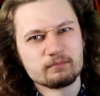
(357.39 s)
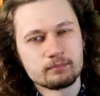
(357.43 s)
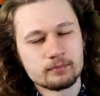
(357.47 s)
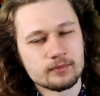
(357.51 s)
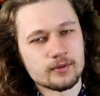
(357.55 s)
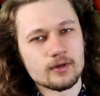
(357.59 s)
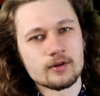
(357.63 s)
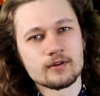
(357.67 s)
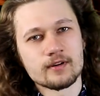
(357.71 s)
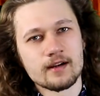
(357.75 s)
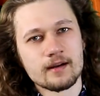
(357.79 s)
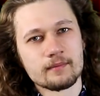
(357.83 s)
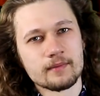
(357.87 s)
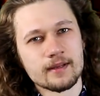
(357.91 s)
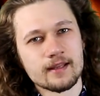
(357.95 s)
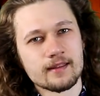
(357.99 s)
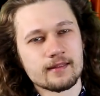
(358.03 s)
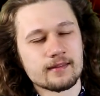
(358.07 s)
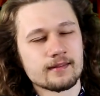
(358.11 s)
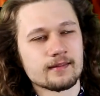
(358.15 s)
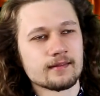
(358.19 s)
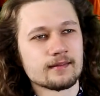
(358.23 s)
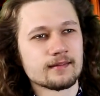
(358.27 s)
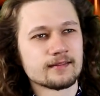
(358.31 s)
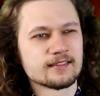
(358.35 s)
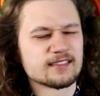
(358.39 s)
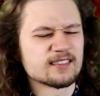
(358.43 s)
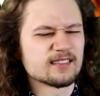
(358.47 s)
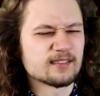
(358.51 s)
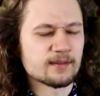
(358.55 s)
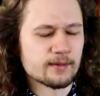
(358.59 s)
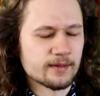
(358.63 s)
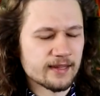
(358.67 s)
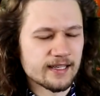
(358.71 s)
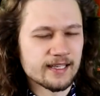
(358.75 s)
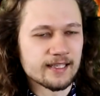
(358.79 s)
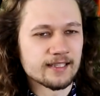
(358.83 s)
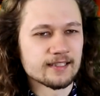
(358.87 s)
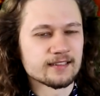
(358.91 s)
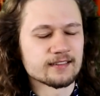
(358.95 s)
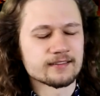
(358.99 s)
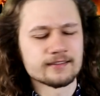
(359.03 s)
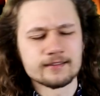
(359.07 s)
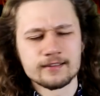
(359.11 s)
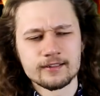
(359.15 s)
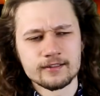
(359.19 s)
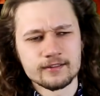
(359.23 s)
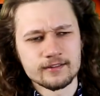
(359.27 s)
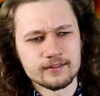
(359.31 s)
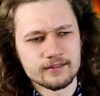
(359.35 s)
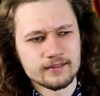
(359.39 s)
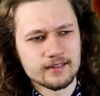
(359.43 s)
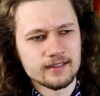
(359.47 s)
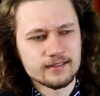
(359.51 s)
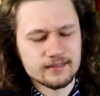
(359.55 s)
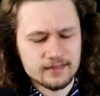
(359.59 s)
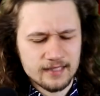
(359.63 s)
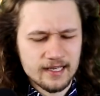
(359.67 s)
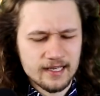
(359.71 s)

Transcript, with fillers: programming things, not these